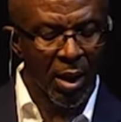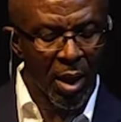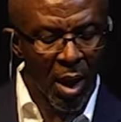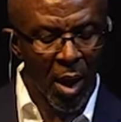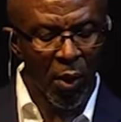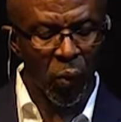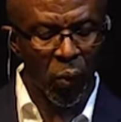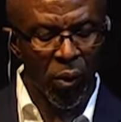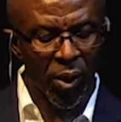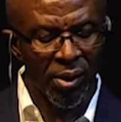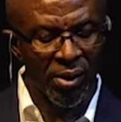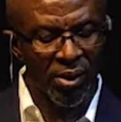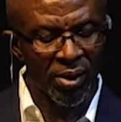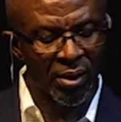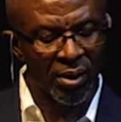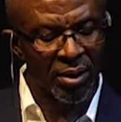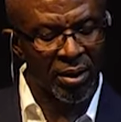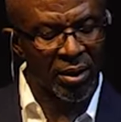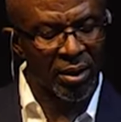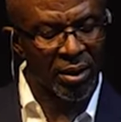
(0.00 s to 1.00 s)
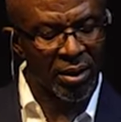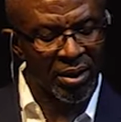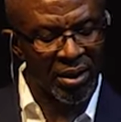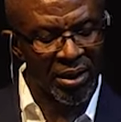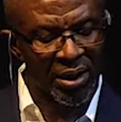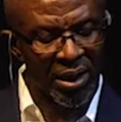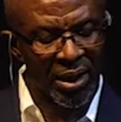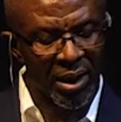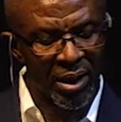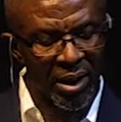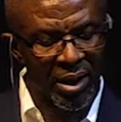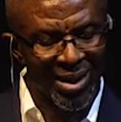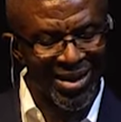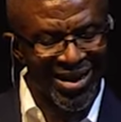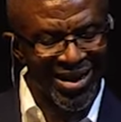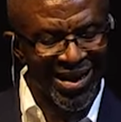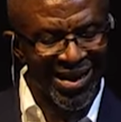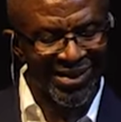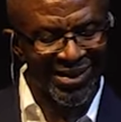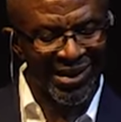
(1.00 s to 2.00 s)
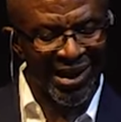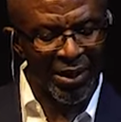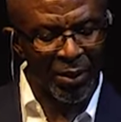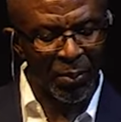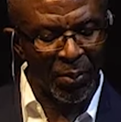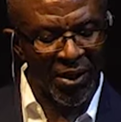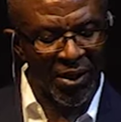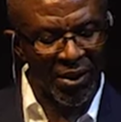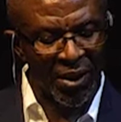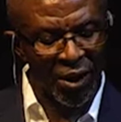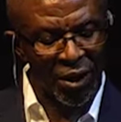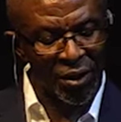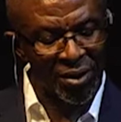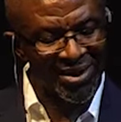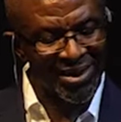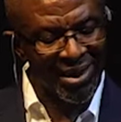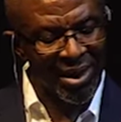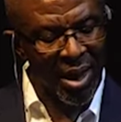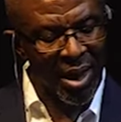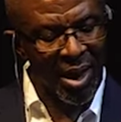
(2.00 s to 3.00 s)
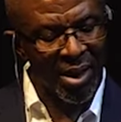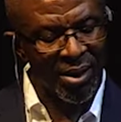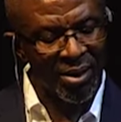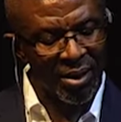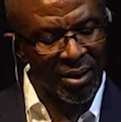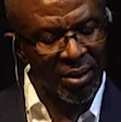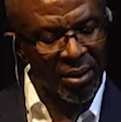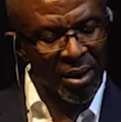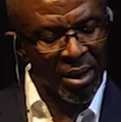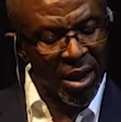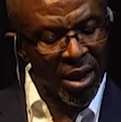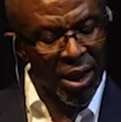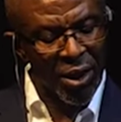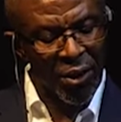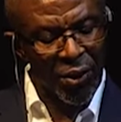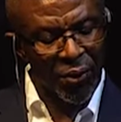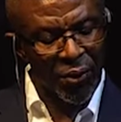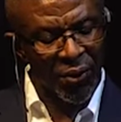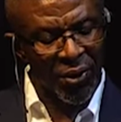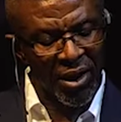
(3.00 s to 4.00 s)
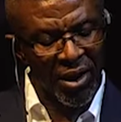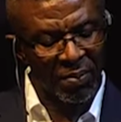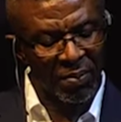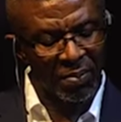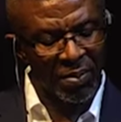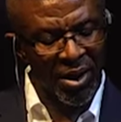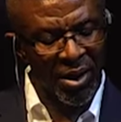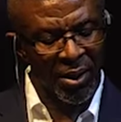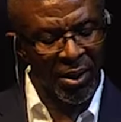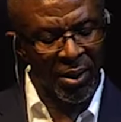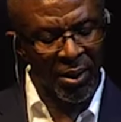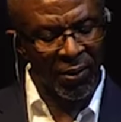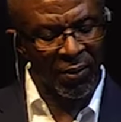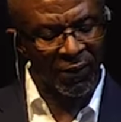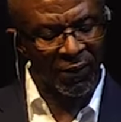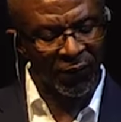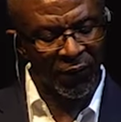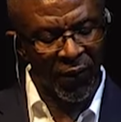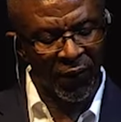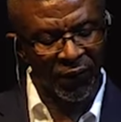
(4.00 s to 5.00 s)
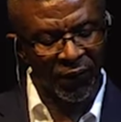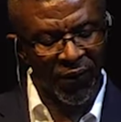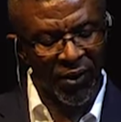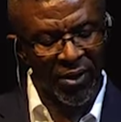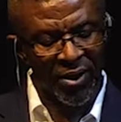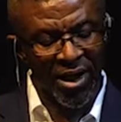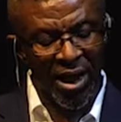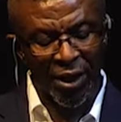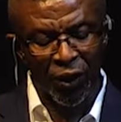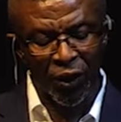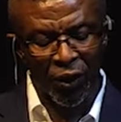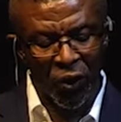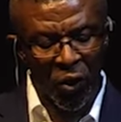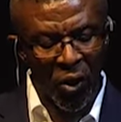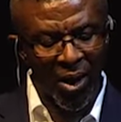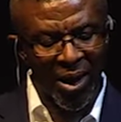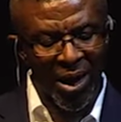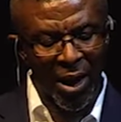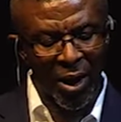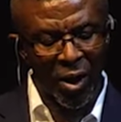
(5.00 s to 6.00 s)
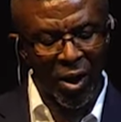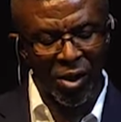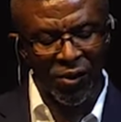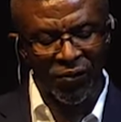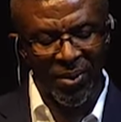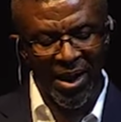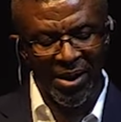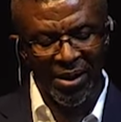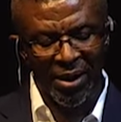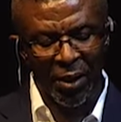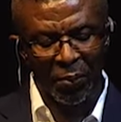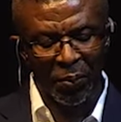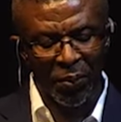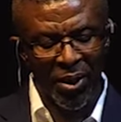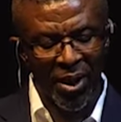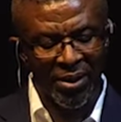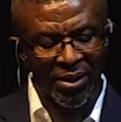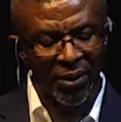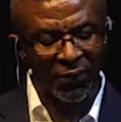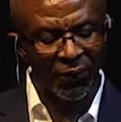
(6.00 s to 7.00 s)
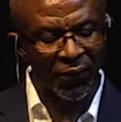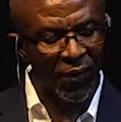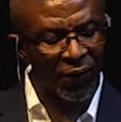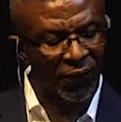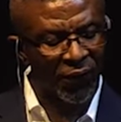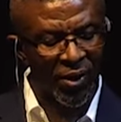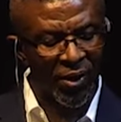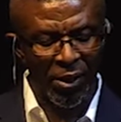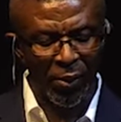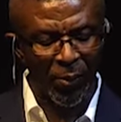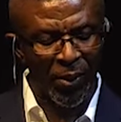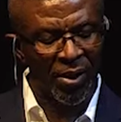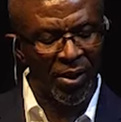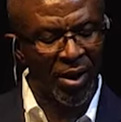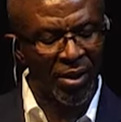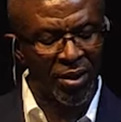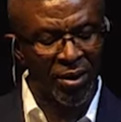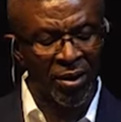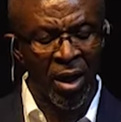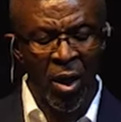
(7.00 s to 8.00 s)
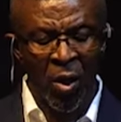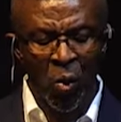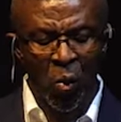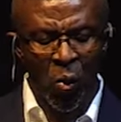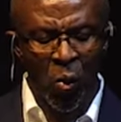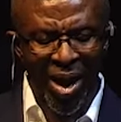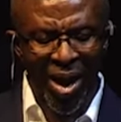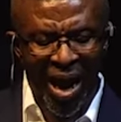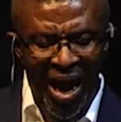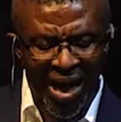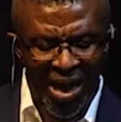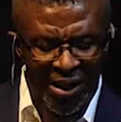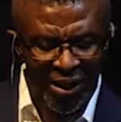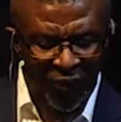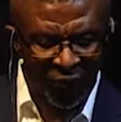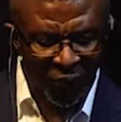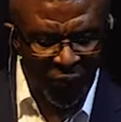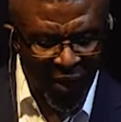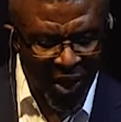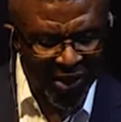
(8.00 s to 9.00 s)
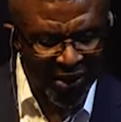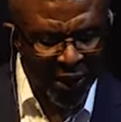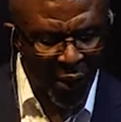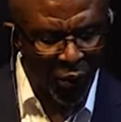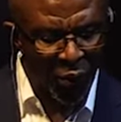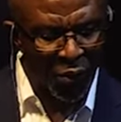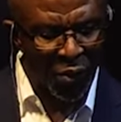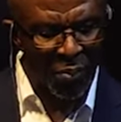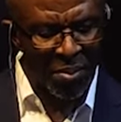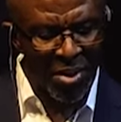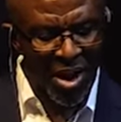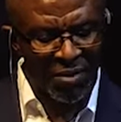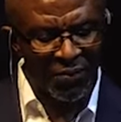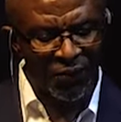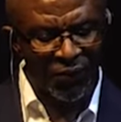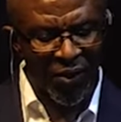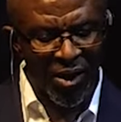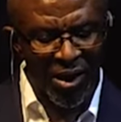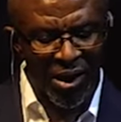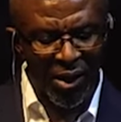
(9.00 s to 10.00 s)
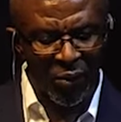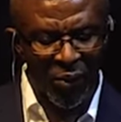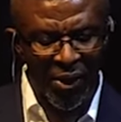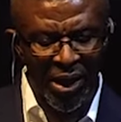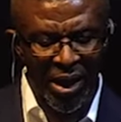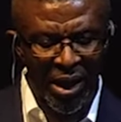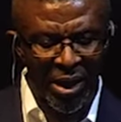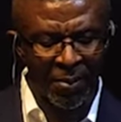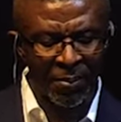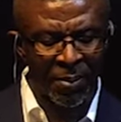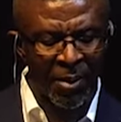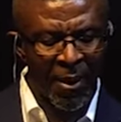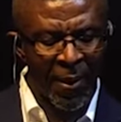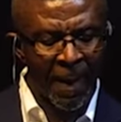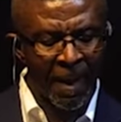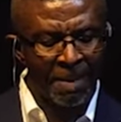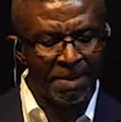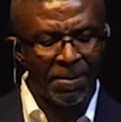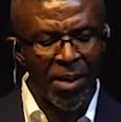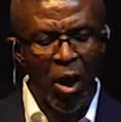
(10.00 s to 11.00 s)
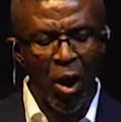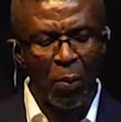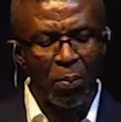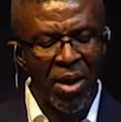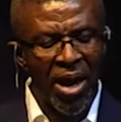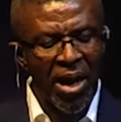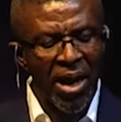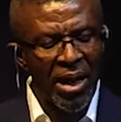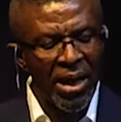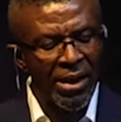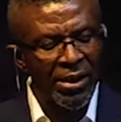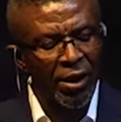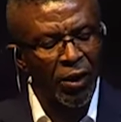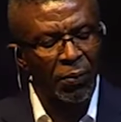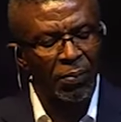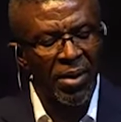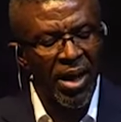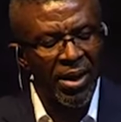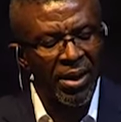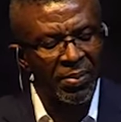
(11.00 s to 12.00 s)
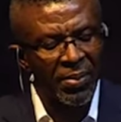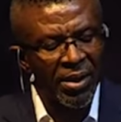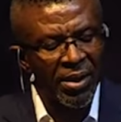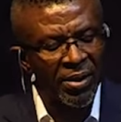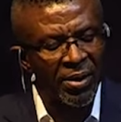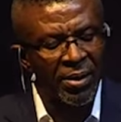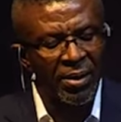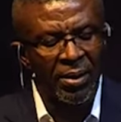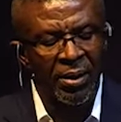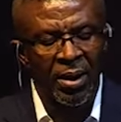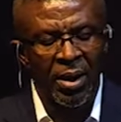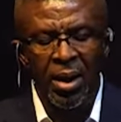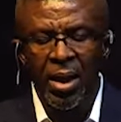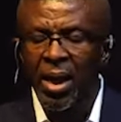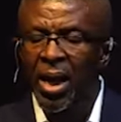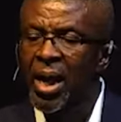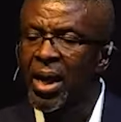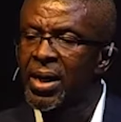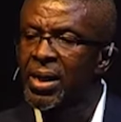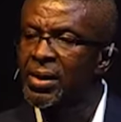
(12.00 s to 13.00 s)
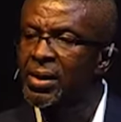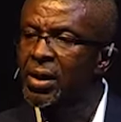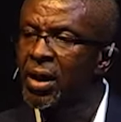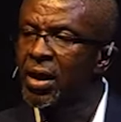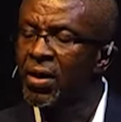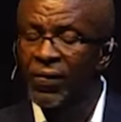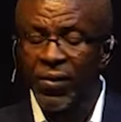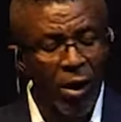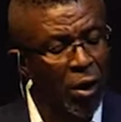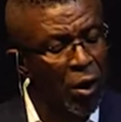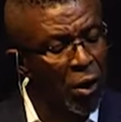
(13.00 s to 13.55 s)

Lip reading: God wants to see his expectations in us, in you, in me, fulfilled. There's joy that comes from answered prayers and fulfilled expectations. We are his friends, and we remain friendly with him by obeying his commandments and his love.